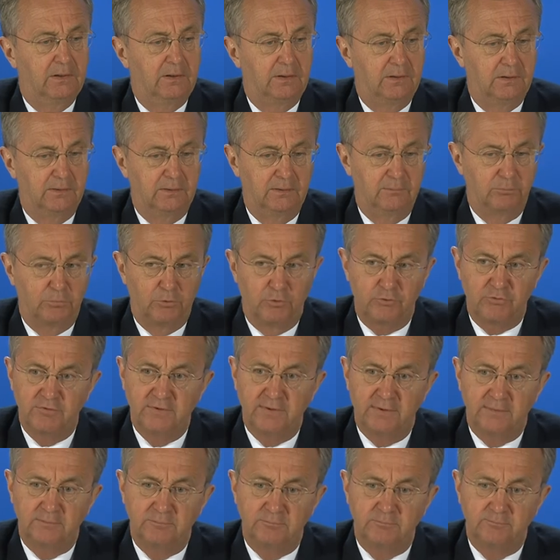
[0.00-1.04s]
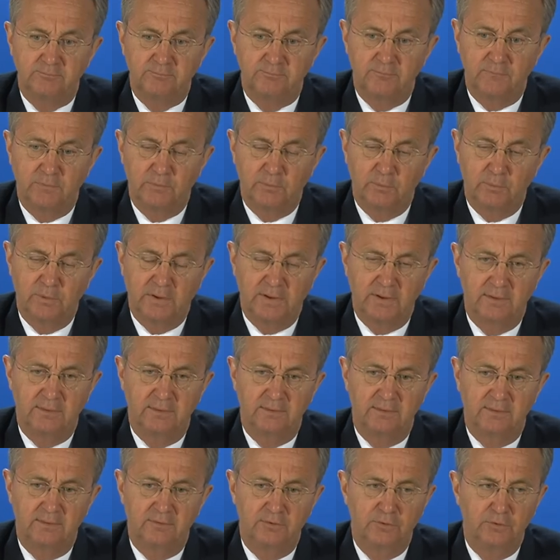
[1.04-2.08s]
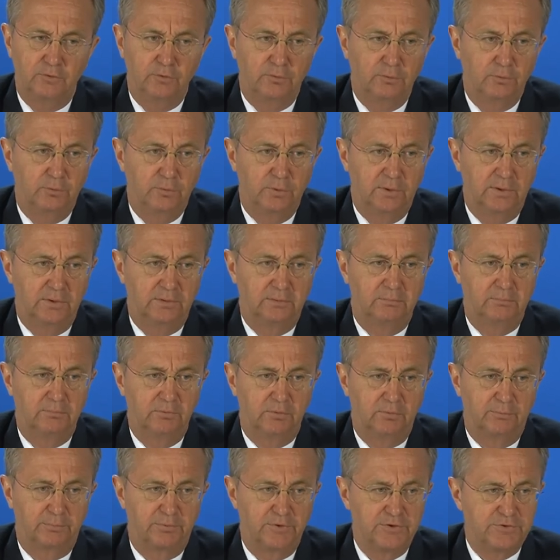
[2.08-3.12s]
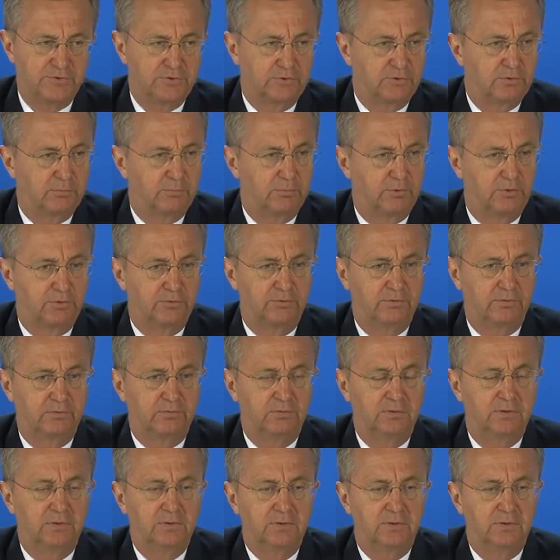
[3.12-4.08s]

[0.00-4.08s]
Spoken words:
in Bosnia, where the new operation commander,